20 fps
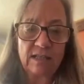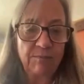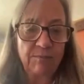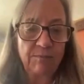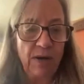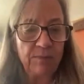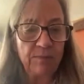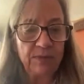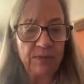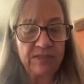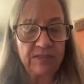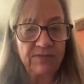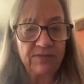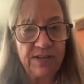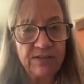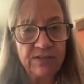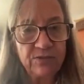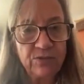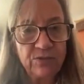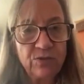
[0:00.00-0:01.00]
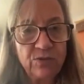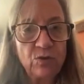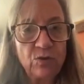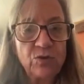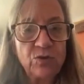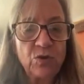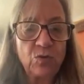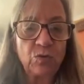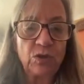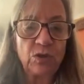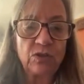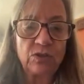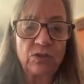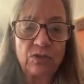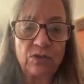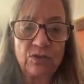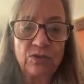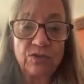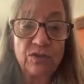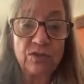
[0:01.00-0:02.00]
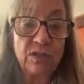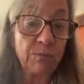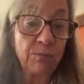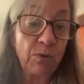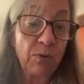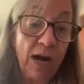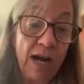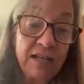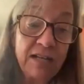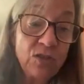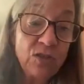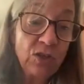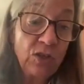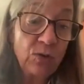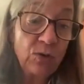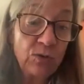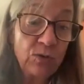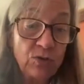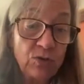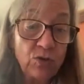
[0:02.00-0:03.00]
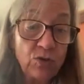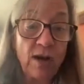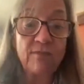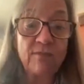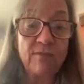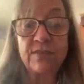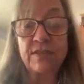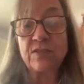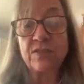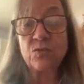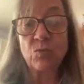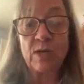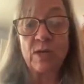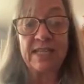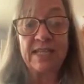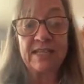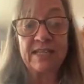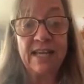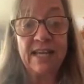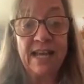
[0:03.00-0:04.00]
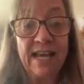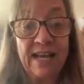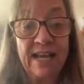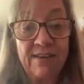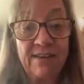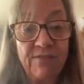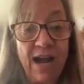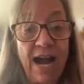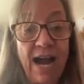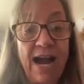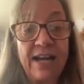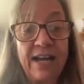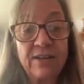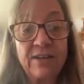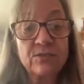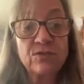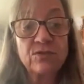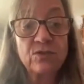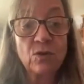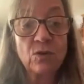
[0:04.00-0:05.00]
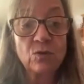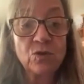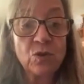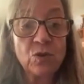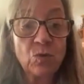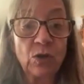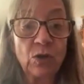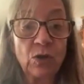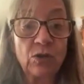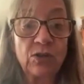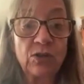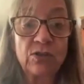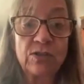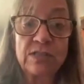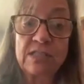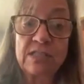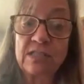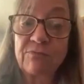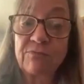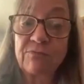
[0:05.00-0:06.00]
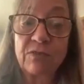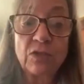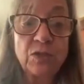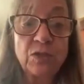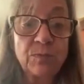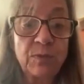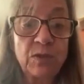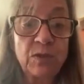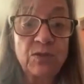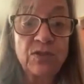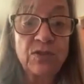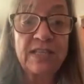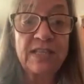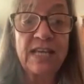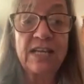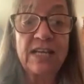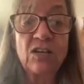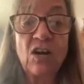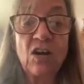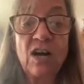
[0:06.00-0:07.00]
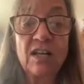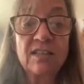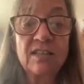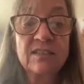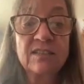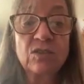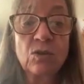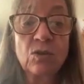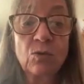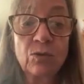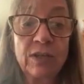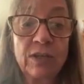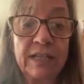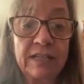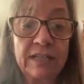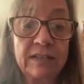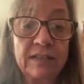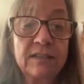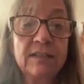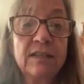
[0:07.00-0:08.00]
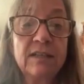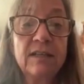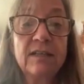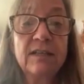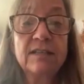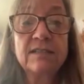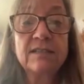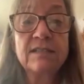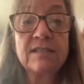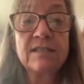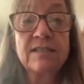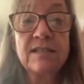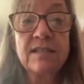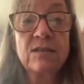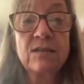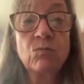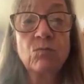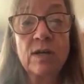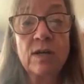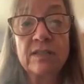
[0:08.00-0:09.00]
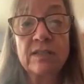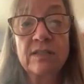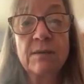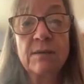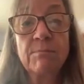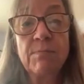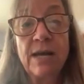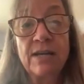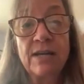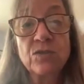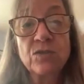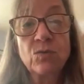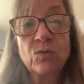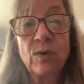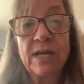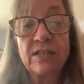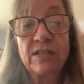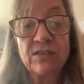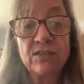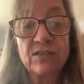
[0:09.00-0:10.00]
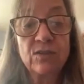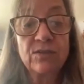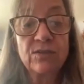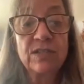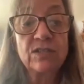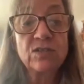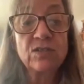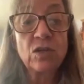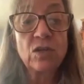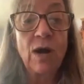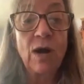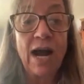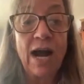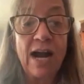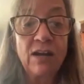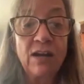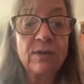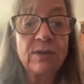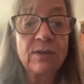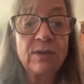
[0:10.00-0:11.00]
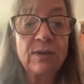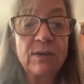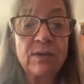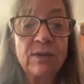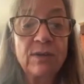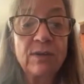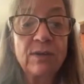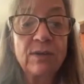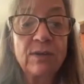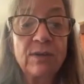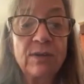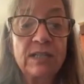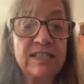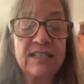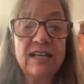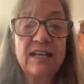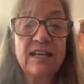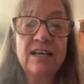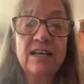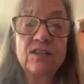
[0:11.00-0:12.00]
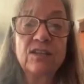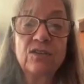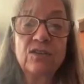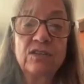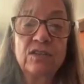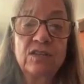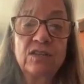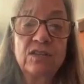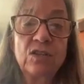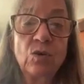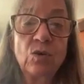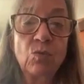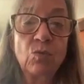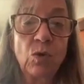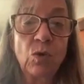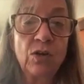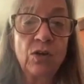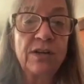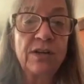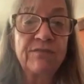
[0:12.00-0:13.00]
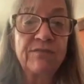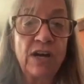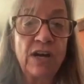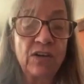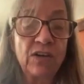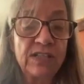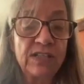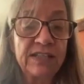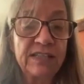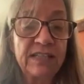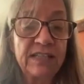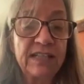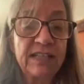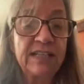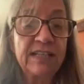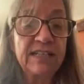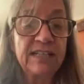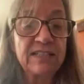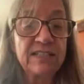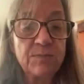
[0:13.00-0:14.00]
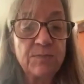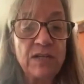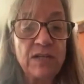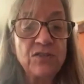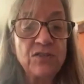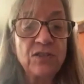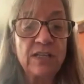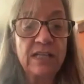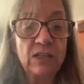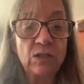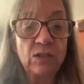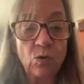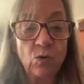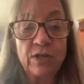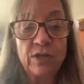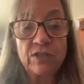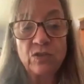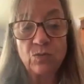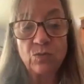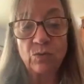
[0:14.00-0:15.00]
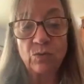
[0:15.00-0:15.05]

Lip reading: the public defender social workers, the prosecutor's office when have hired social workers, and the first person they call is Lauren to see what the best way to do this. So I really see the work of our clinic, and especially